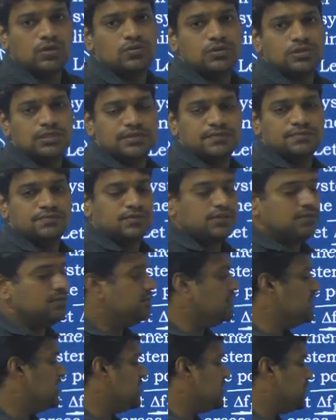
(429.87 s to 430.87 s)
loads
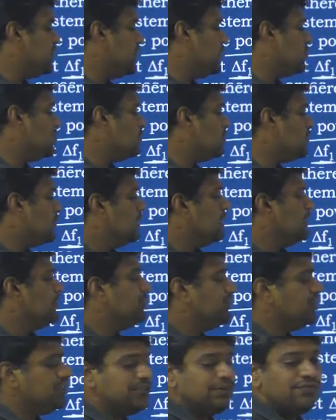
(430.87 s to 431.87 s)
with respect to
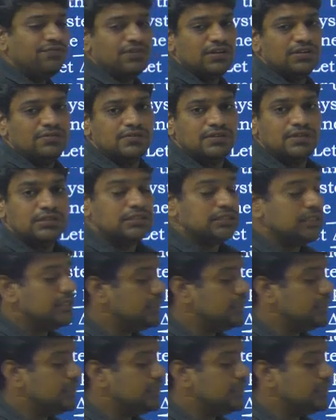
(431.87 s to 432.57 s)
change in frequency,